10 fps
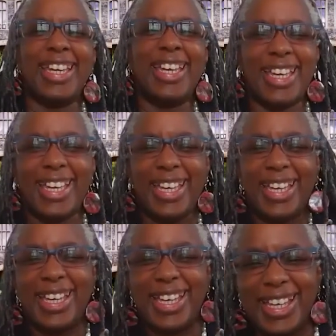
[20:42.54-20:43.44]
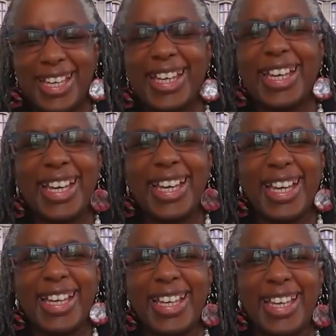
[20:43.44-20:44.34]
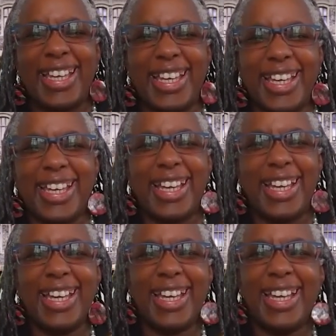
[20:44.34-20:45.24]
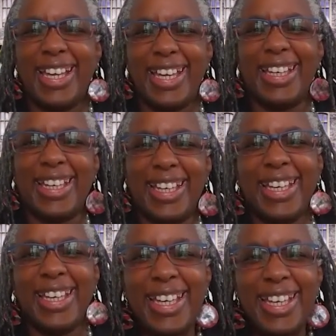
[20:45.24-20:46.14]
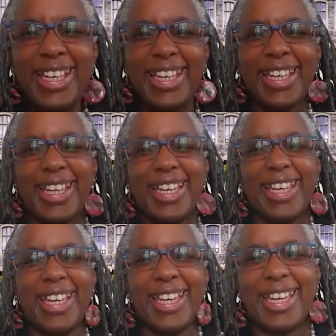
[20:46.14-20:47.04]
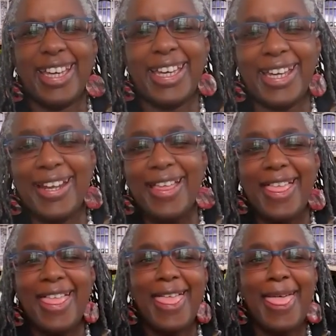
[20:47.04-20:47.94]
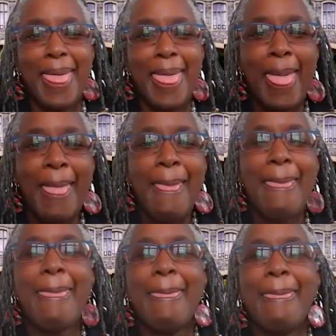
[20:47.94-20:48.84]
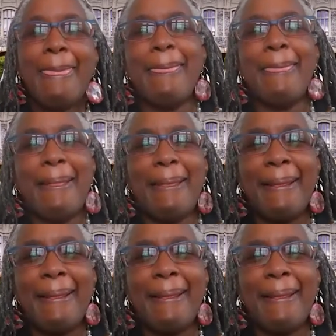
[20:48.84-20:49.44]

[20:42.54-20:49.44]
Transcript: [no speech]